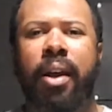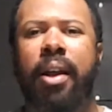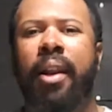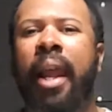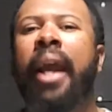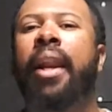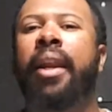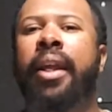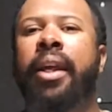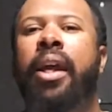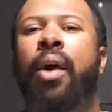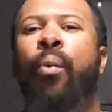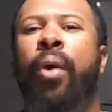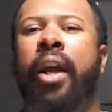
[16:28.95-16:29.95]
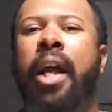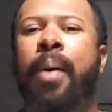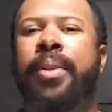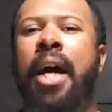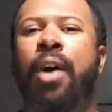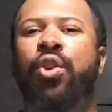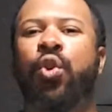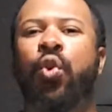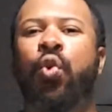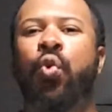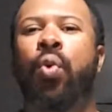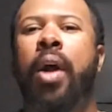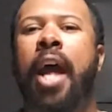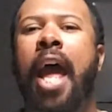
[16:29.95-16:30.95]
lately when it comes down
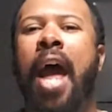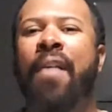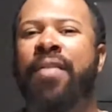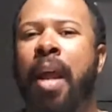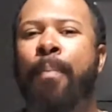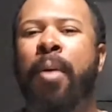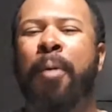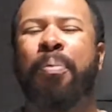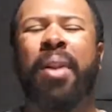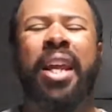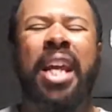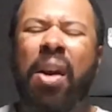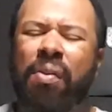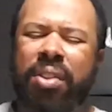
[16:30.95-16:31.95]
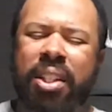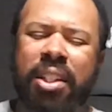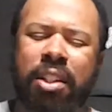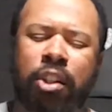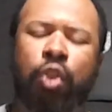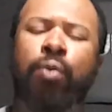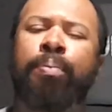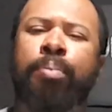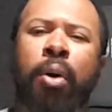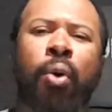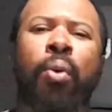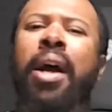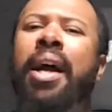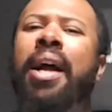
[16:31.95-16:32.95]
to having that big play. Ever since the Super
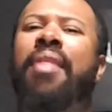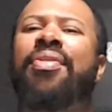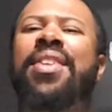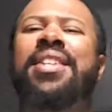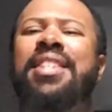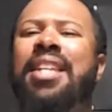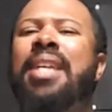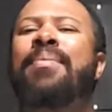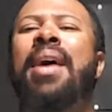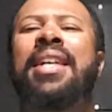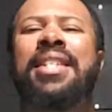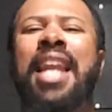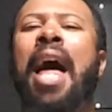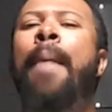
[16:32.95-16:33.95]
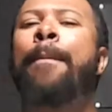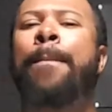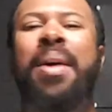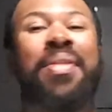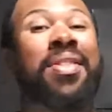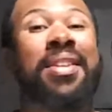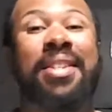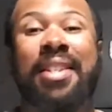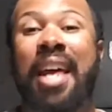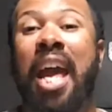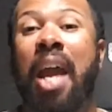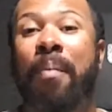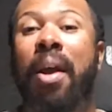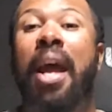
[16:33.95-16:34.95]
Bowl, this team has not been the
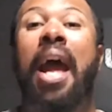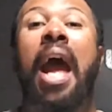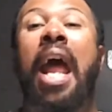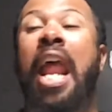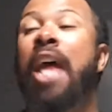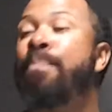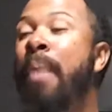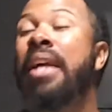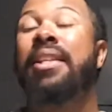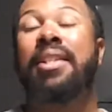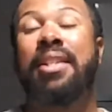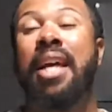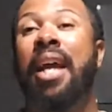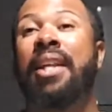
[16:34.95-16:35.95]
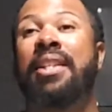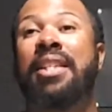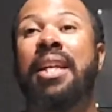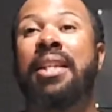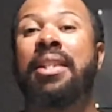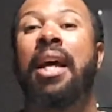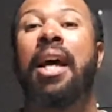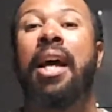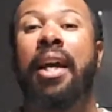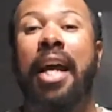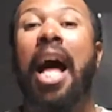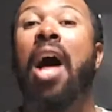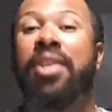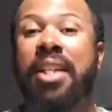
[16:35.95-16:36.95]
same. And that's basically saying since
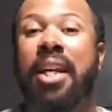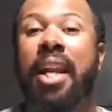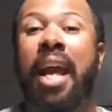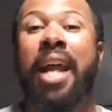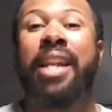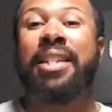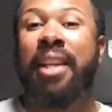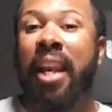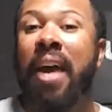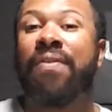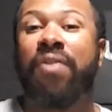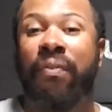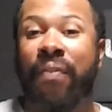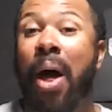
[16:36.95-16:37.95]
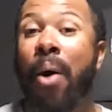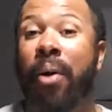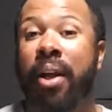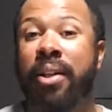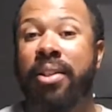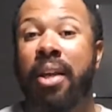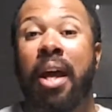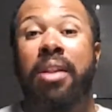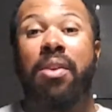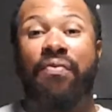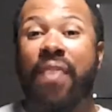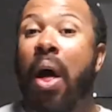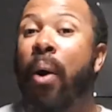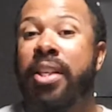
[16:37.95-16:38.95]
Kyle Shanahan has left the Falcons
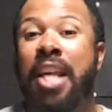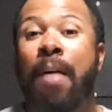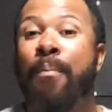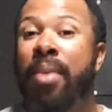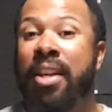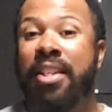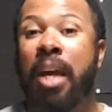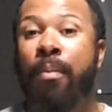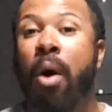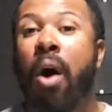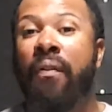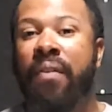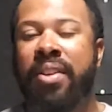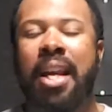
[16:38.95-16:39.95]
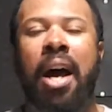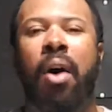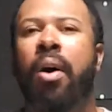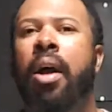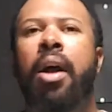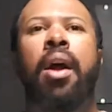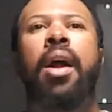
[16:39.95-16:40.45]
haven't been the same offense. Now,